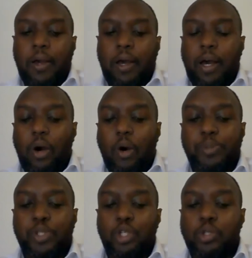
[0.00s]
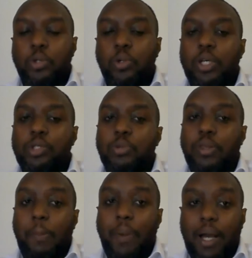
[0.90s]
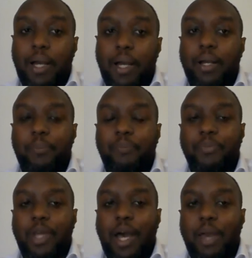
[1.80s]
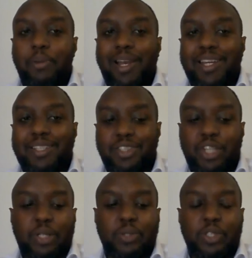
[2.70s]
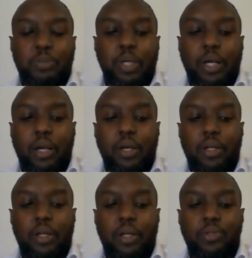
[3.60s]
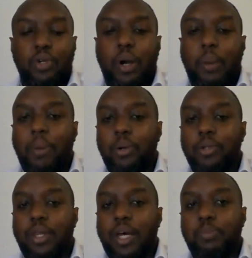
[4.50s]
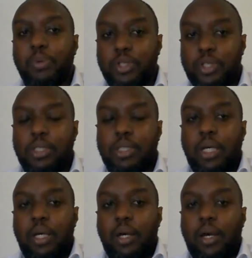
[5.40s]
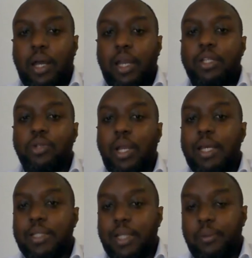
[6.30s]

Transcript: Option two is with the bank. I will let Jackson speak to you about that process a little later.